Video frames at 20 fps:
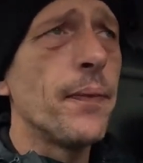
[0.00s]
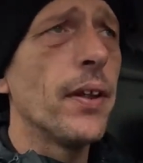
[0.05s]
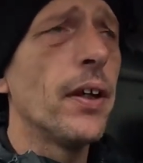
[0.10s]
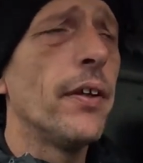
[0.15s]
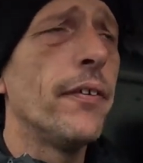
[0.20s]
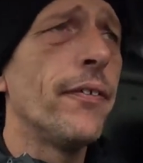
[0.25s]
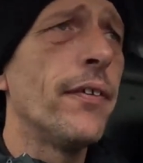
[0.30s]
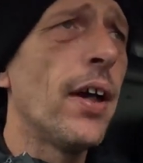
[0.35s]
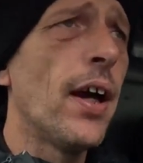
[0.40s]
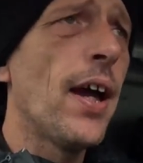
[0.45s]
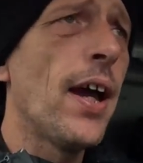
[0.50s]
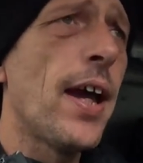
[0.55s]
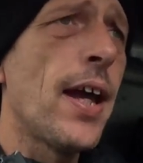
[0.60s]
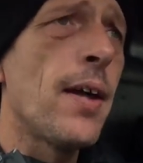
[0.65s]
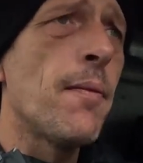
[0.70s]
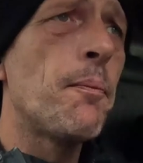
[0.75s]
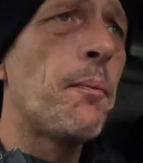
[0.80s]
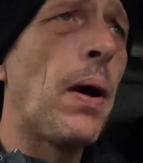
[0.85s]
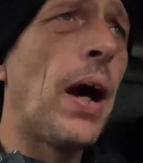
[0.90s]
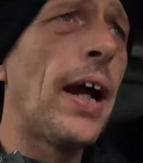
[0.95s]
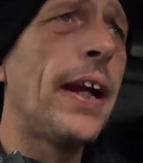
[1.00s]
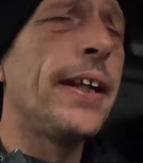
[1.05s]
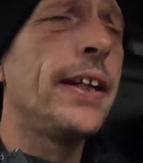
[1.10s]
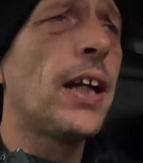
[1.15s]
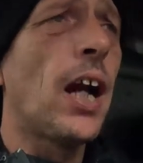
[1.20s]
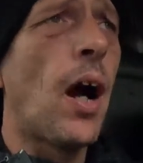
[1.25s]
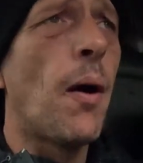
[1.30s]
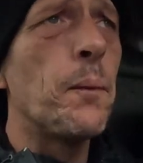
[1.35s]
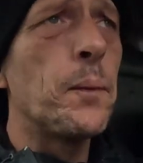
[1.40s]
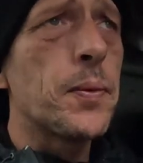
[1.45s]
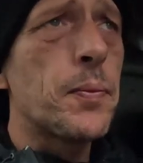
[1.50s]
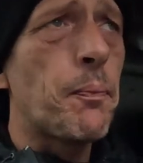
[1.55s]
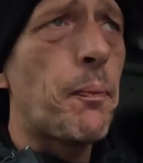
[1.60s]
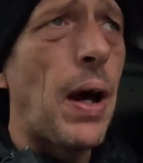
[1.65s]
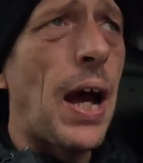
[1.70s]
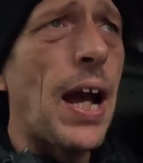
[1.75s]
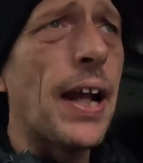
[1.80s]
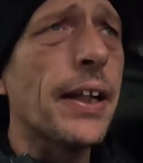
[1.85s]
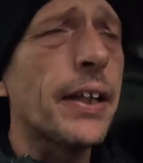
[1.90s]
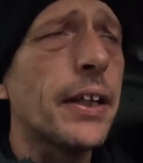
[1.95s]
the hip pain comes
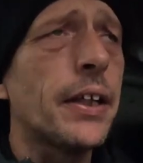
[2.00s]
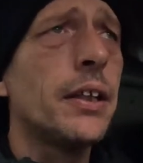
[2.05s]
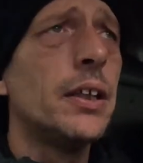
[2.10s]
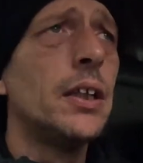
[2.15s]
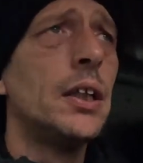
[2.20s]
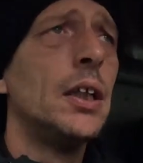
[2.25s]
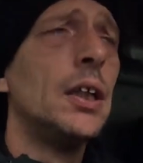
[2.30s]
back.